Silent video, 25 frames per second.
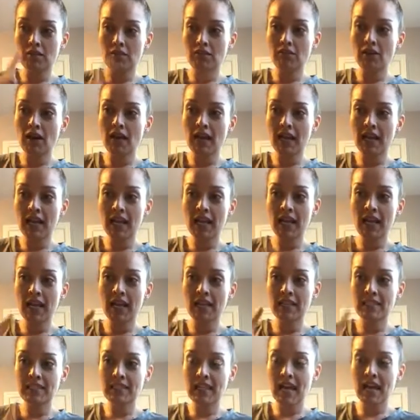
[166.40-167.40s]

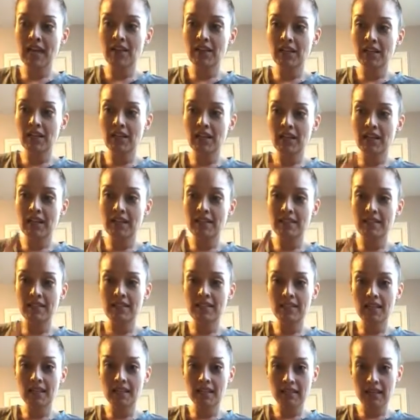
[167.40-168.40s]
Friday, Saturday, and
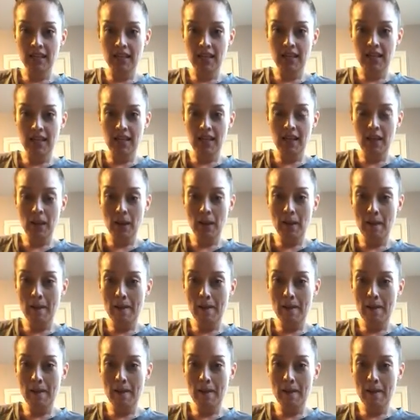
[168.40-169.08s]
Sunday.